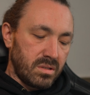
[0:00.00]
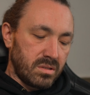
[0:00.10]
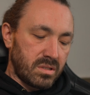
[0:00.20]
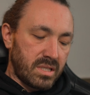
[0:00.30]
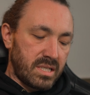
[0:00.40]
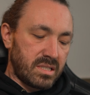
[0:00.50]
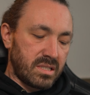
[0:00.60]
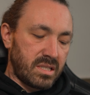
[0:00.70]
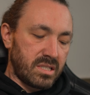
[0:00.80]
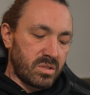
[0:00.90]
So
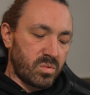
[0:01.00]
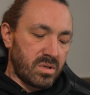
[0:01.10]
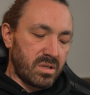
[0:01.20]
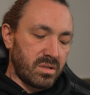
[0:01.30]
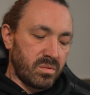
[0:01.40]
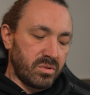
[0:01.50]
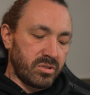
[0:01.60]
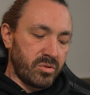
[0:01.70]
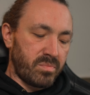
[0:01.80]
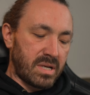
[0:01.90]
this one will
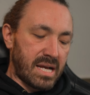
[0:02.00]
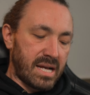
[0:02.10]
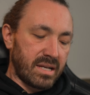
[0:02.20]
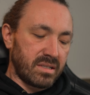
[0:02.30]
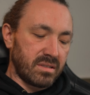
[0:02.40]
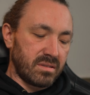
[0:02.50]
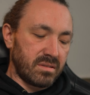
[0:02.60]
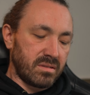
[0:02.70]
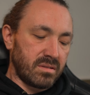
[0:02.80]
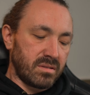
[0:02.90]
do black,
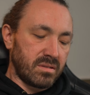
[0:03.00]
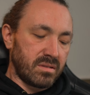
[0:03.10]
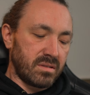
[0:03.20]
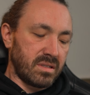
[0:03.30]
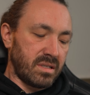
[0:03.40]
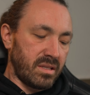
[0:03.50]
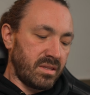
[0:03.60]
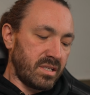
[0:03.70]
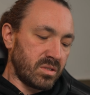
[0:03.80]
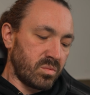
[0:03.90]
and
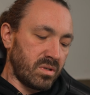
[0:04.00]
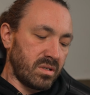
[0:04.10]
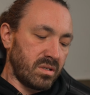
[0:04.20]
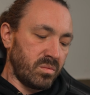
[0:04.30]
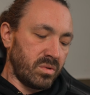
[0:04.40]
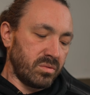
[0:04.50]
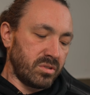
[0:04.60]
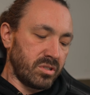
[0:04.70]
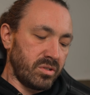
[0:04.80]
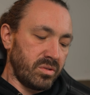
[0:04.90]
then this one will
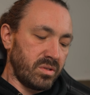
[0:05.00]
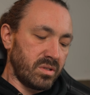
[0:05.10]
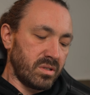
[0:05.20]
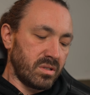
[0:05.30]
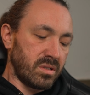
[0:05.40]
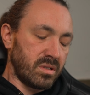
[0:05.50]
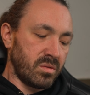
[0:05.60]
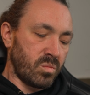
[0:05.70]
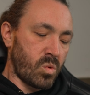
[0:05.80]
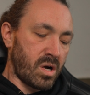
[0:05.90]
do
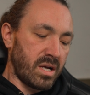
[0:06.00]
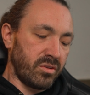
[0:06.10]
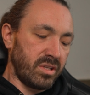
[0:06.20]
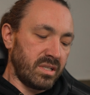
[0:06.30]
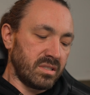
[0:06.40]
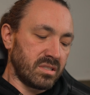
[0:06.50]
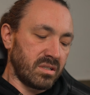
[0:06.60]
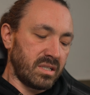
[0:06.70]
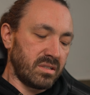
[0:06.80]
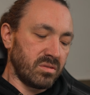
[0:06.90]
white on the
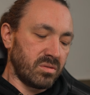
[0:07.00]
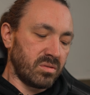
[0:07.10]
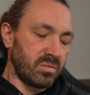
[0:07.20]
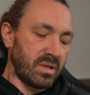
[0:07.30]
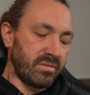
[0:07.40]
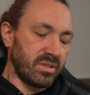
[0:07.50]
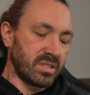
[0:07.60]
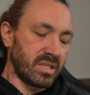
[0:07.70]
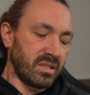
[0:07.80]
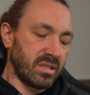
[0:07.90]
inside, or whatever the
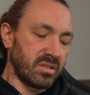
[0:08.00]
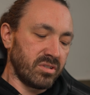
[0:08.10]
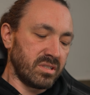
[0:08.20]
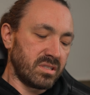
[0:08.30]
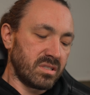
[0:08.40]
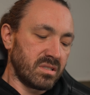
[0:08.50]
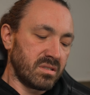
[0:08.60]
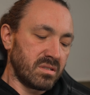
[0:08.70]
skin color is,